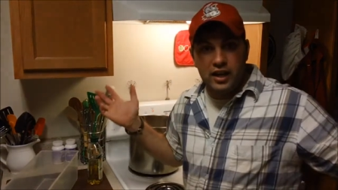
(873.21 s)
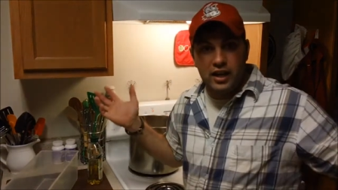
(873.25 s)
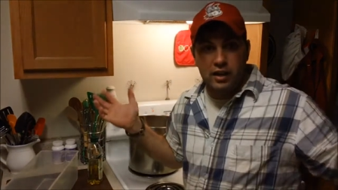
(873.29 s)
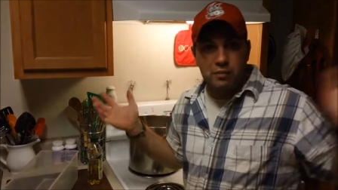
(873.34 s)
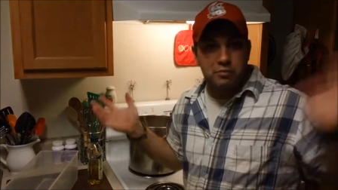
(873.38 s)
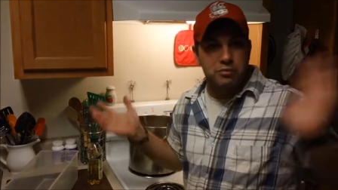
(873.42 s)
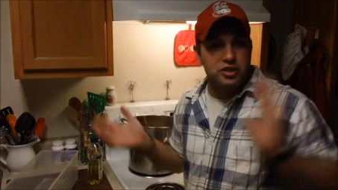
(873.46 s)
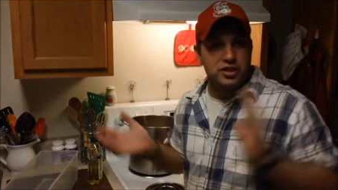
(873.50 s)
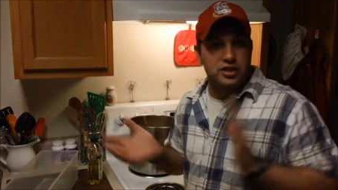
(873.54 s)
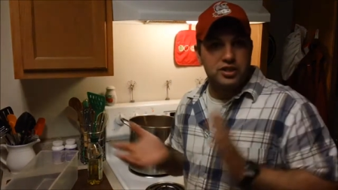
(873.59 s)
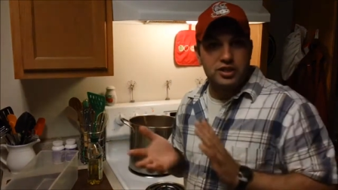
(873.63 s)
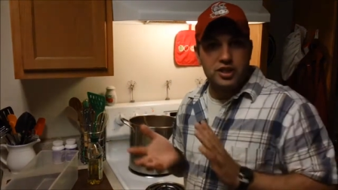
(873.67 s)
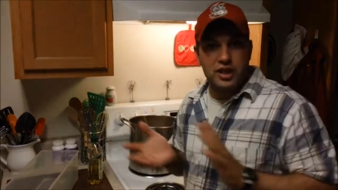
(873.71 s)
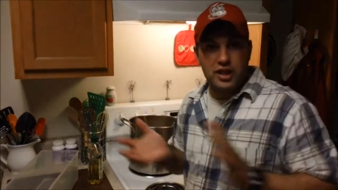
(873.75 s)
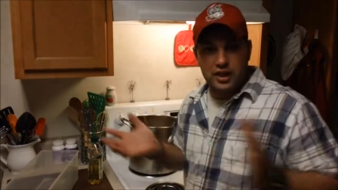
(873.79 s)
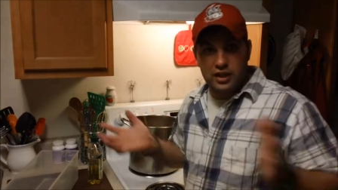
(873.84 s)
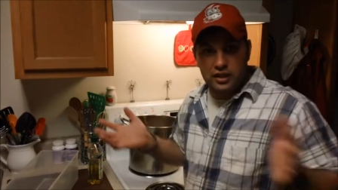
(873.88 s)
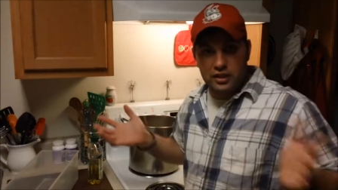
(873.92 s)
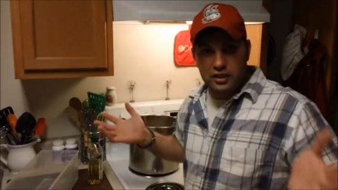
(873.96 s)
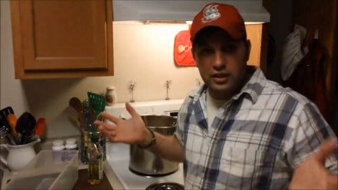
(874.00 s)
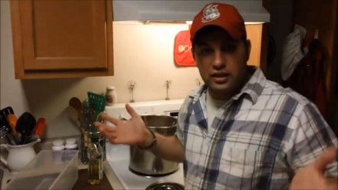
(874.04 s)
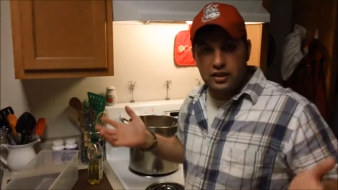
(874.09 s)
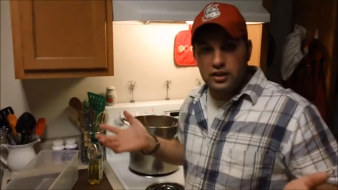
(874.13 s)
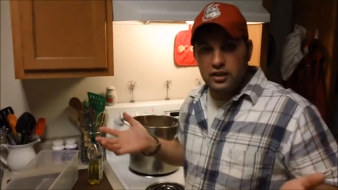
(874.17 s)
I'm just saying
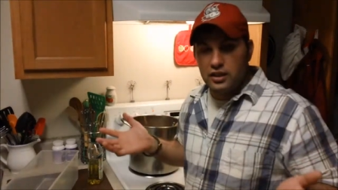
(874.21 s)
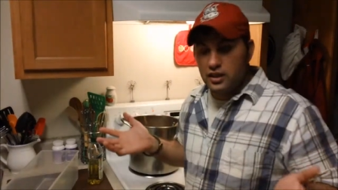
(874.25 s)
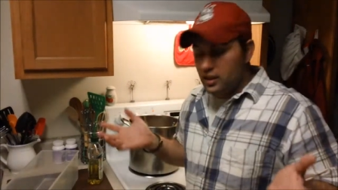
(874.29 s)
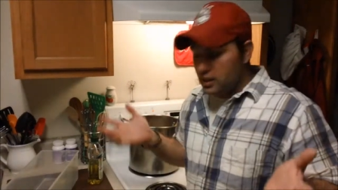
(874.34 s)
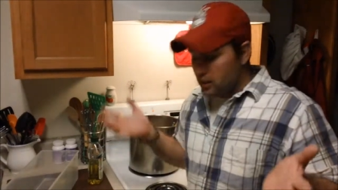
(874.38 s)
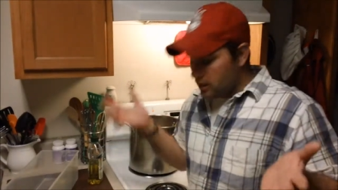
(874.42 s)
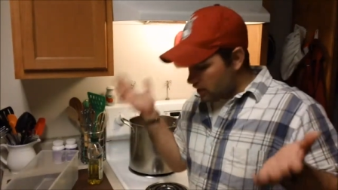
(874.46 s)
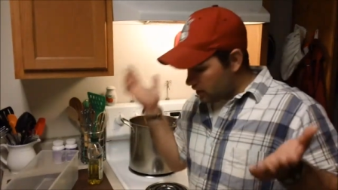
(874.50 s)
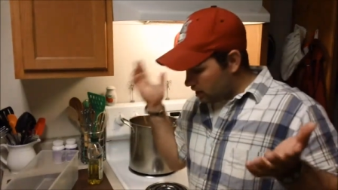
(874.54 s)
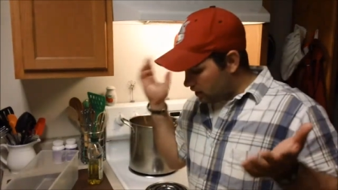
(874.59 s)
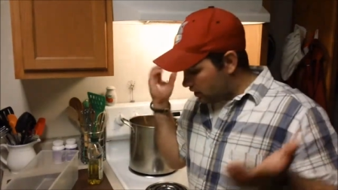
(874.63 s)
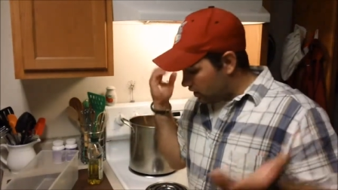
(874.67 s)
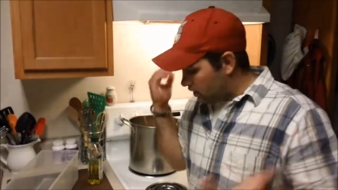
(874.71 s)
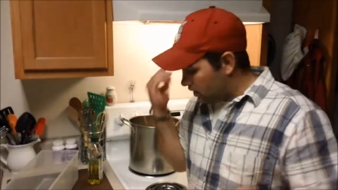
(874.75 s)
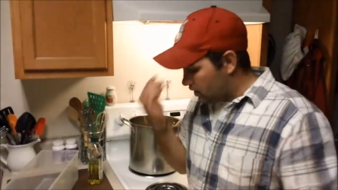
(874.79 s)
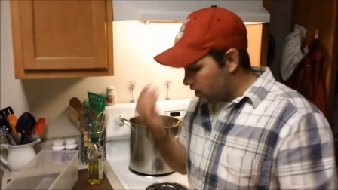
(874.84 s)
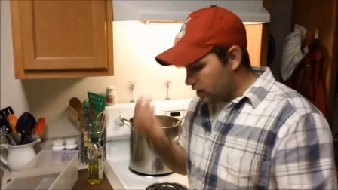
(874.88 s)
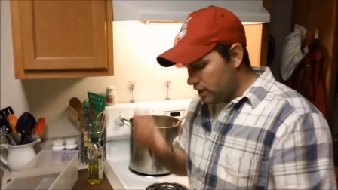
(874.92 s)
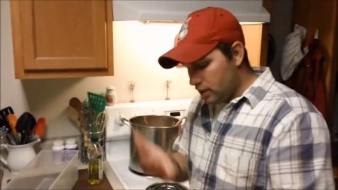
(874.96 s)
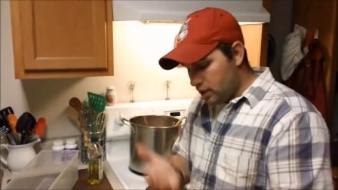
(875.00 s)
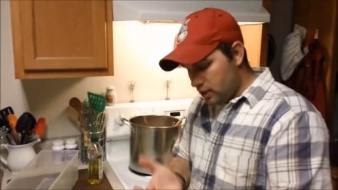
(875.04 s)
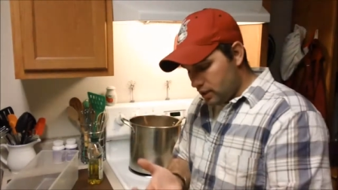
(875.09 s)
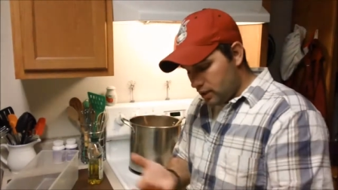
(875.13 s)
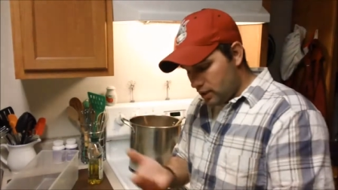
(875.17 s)
that in a
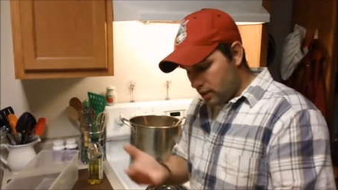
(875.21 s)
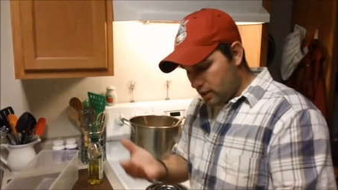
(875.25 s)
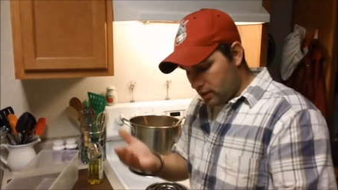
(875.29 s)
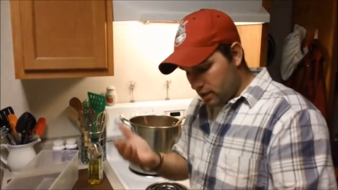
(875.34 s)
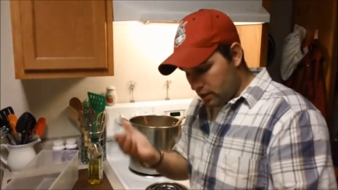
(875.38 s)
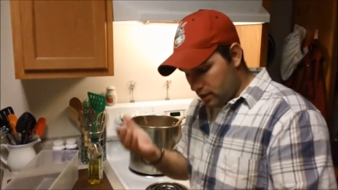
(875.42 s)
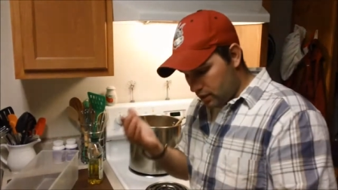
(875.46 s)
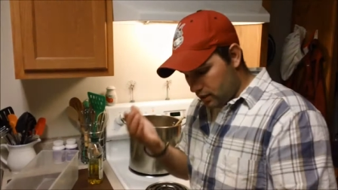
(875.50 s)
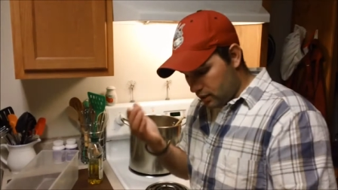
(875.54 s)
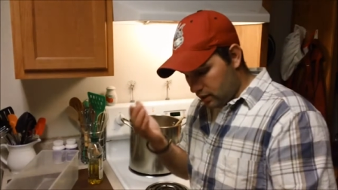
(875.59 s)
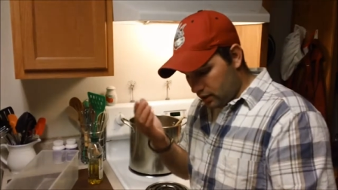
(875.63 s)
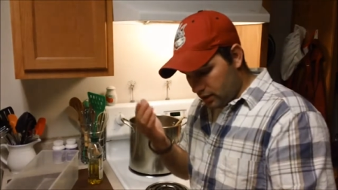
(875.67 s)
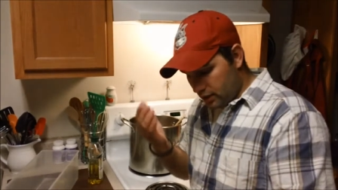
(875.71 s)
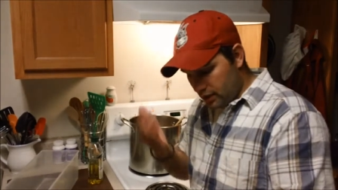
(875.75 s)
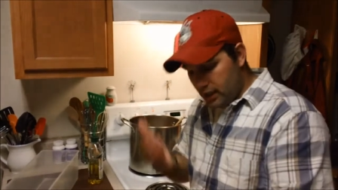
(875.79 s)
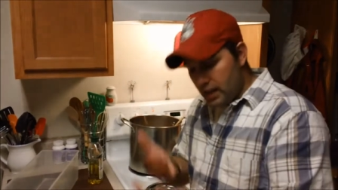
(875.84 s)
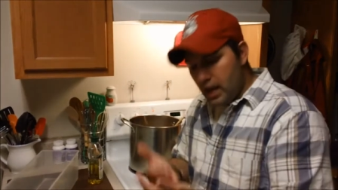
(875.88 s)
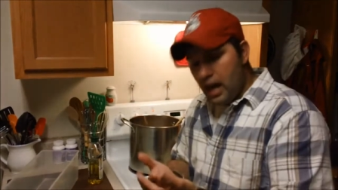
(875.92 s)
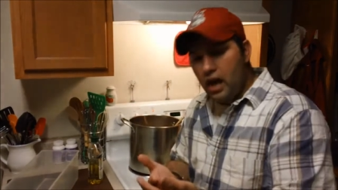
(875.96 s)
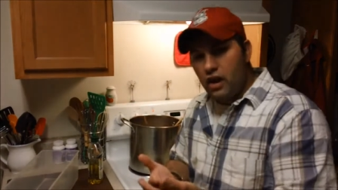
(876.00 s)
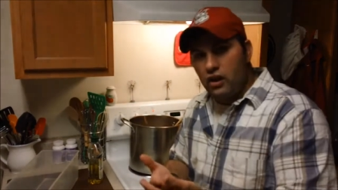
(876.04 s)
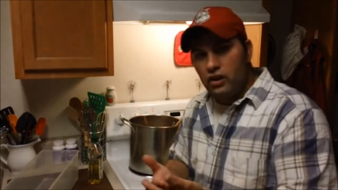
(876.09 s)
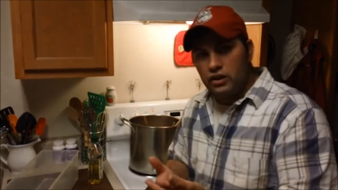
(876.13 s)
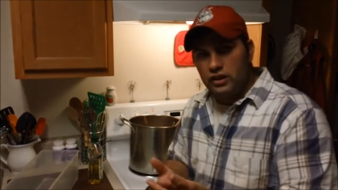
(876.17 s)
in a in a
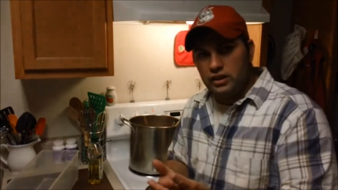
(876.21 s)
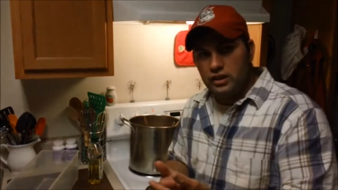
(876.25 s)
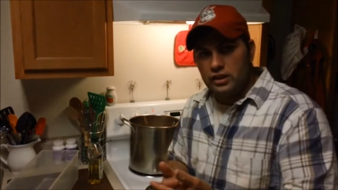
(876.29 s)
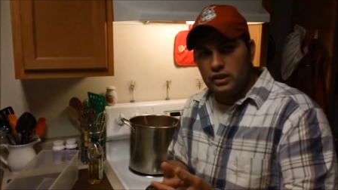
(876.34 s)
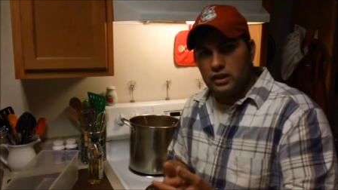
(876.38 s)
legal